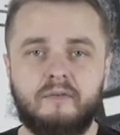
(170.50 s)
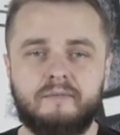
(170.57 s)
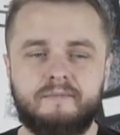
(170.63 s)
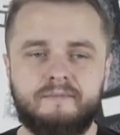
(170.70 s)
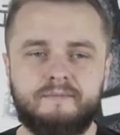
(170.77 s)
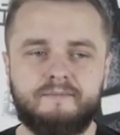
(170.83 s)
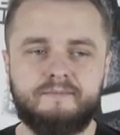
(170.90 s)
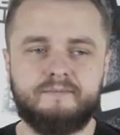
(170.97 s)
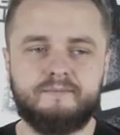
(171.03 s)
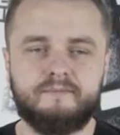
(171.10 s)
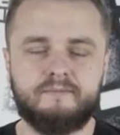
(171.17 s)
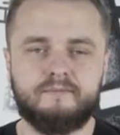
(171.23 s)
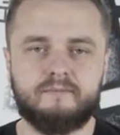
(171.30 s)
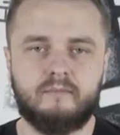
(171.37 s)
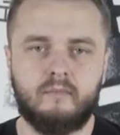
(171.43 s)

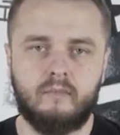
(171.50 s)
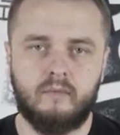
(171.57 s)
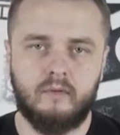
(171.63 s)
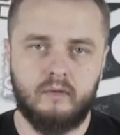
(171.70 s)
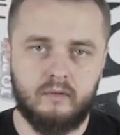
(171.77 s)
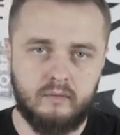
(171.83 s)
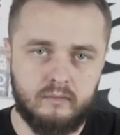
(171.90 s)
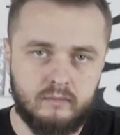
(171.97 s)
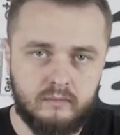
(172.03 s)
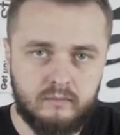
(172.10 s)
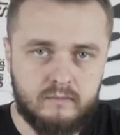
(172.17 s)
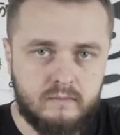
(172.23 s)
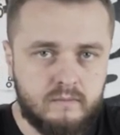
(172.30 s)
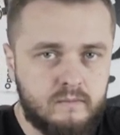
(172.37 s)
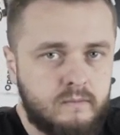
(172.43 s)

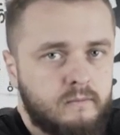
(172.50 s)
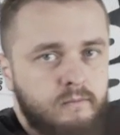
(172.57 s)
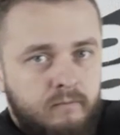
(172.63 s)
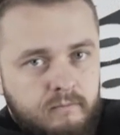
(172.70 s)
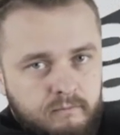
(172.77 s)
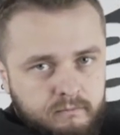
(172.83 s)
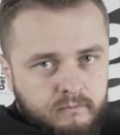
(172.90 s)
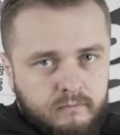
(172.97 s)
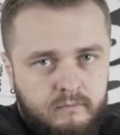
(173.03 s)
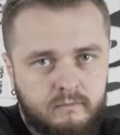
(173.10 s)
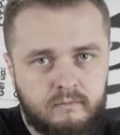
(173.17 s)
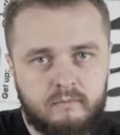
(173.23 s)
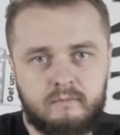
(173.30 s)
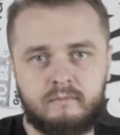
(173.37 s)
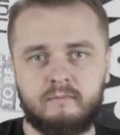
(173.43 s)

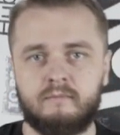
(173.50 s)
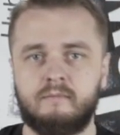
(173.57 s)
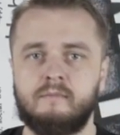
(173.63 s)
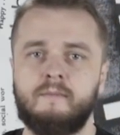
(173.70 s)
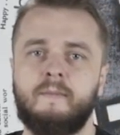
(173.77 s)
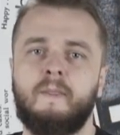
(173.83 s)
No one is speaking in this clip.